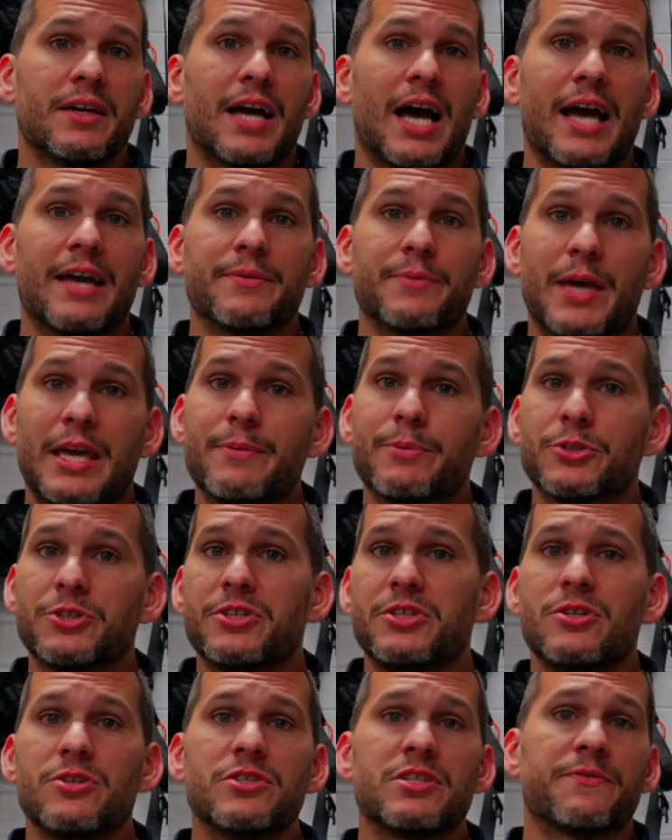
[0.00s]
I'm able
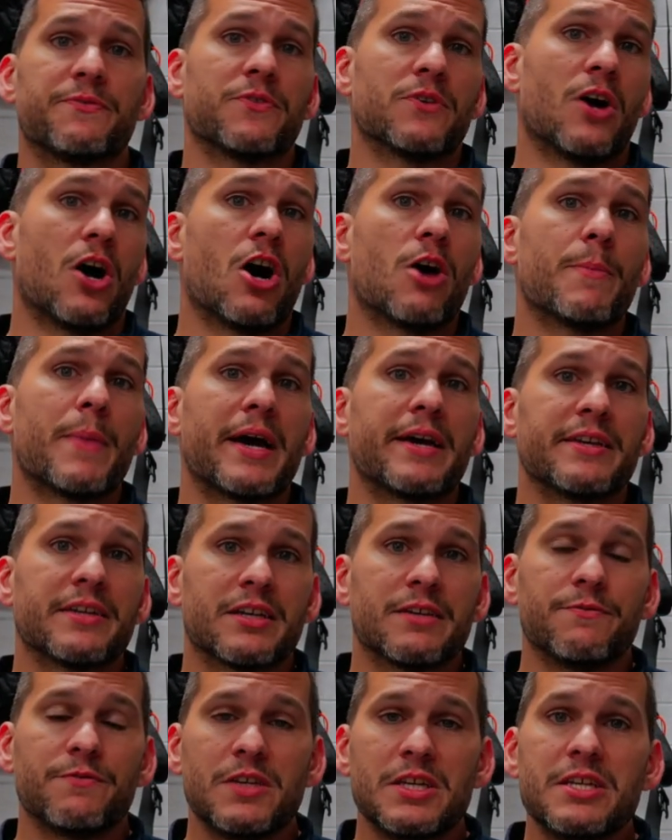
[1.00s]
to use it for all my
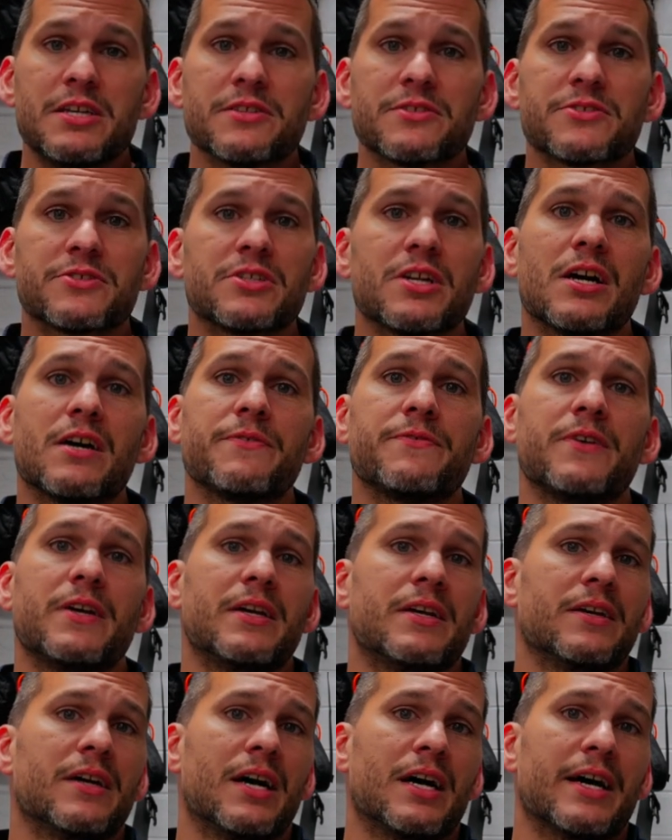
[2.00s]
convenience stuff,
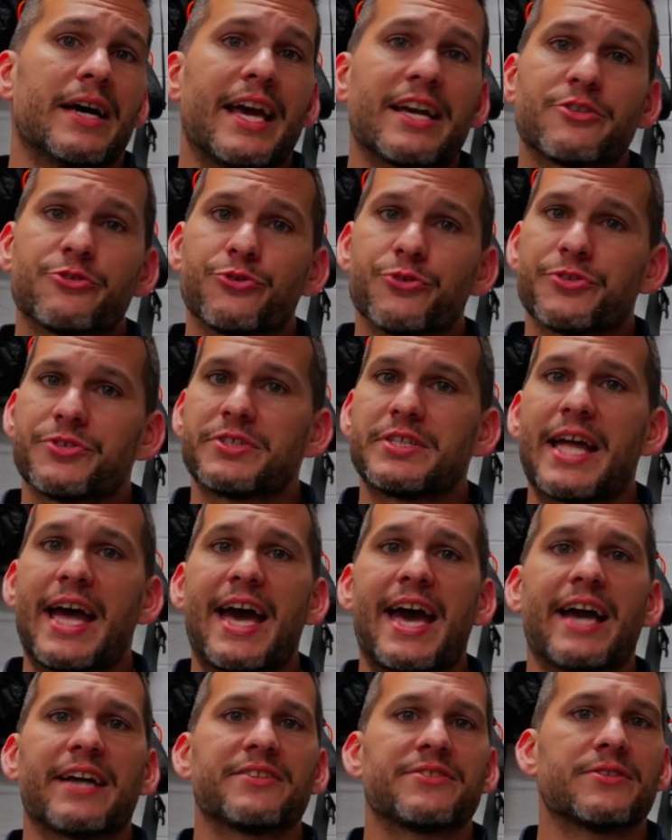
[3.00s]
uh, extra
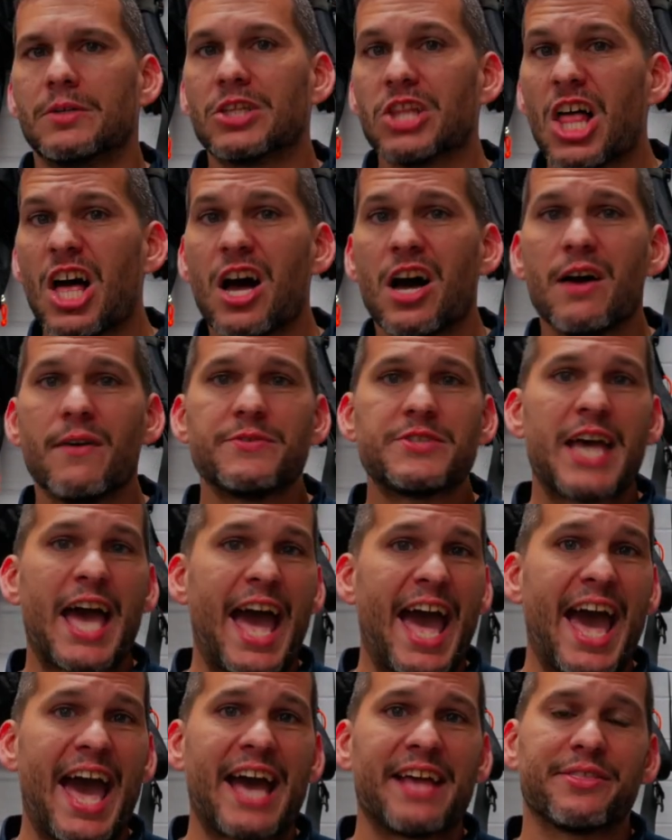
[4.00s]
snacks, gloves,
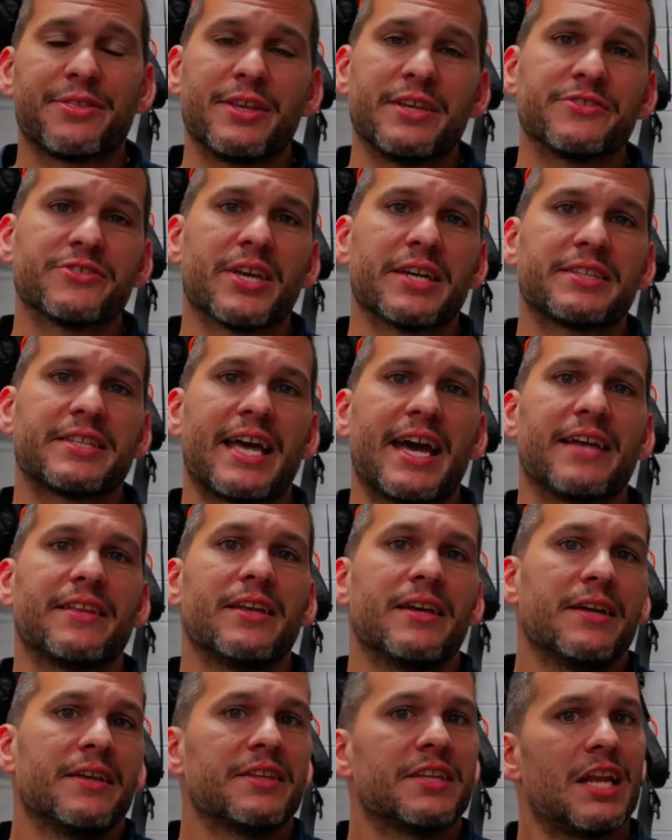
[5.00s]
hat, things like
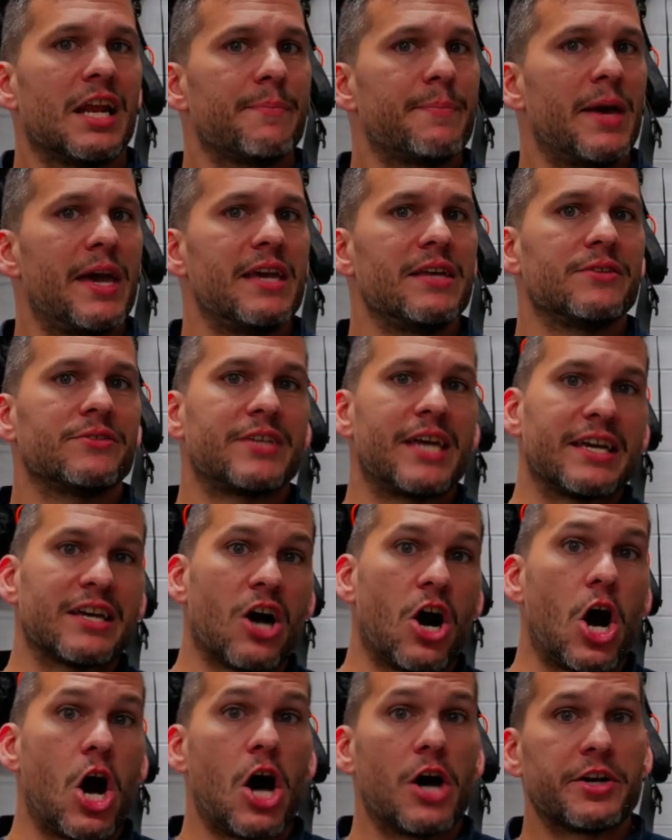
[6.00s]
that, that I may take
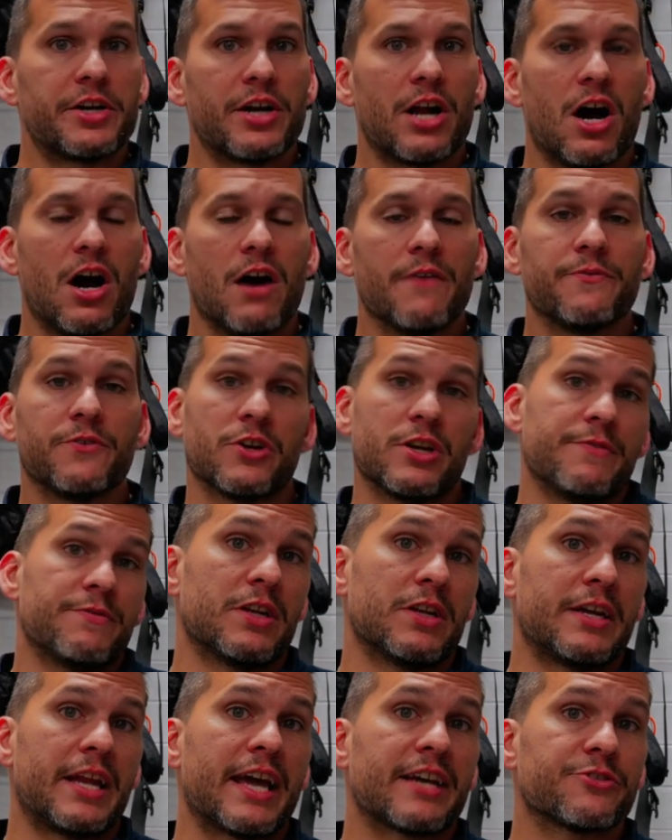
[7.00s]
on and off, or
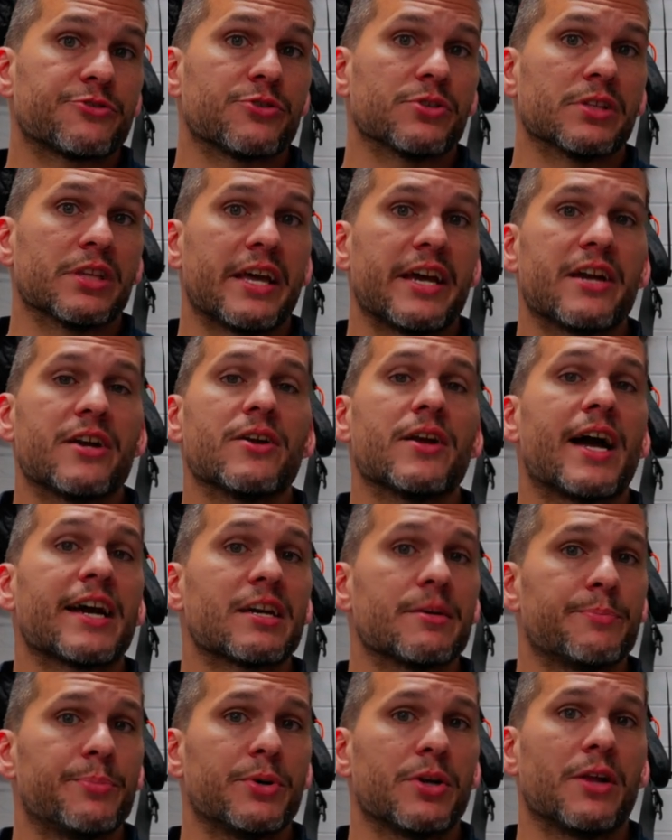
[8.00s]
an extra layer I
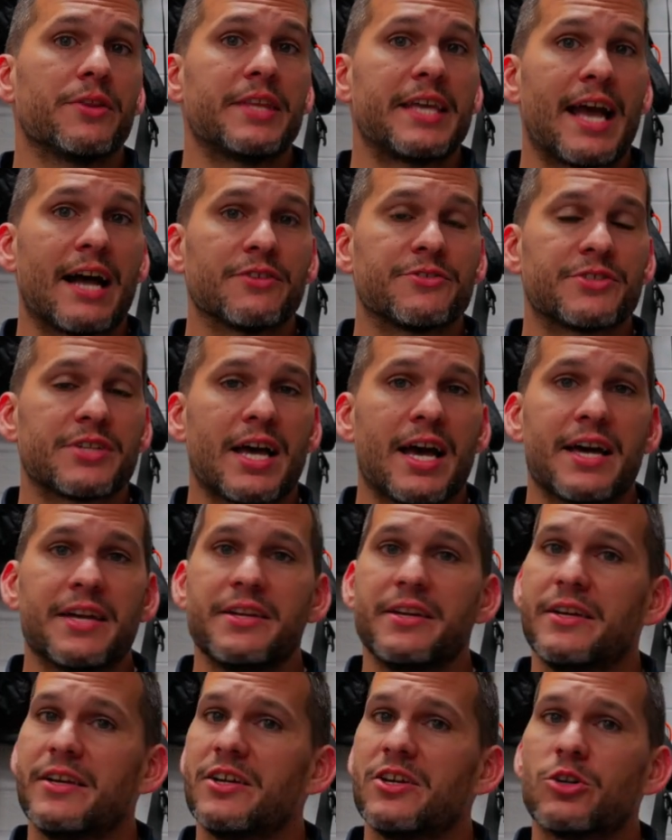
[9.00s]
can put on the outside.